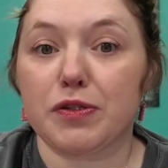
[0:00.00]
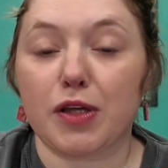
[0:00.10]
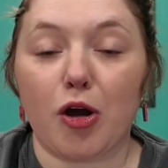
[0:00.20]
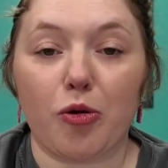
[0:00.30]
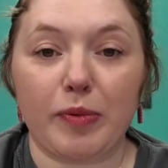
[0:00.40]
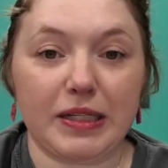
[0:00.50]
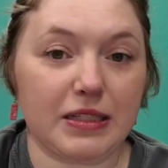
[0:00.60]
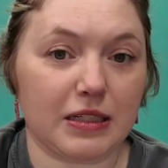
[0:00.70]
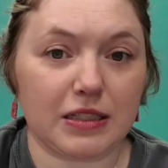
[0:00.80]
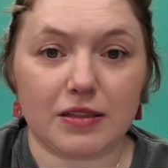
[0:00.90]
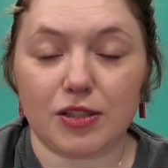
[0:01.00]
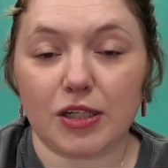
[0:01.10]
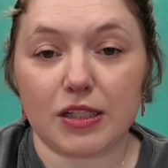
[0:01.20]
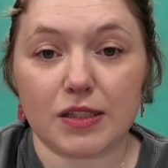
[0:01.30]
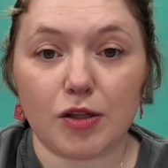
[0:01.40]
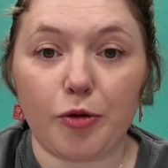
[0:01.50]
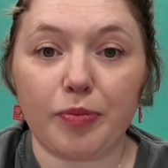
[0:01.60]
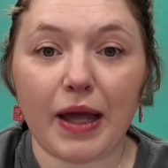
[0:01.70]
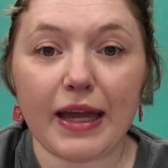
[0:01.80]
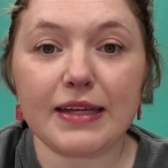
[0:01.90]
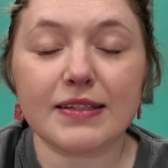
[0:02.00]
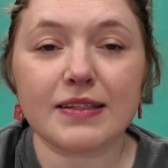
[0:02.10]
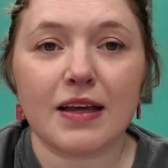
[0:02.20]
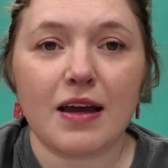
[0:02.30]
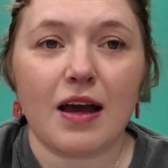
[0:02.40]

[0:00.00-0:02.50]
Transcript: So we took a slow pace,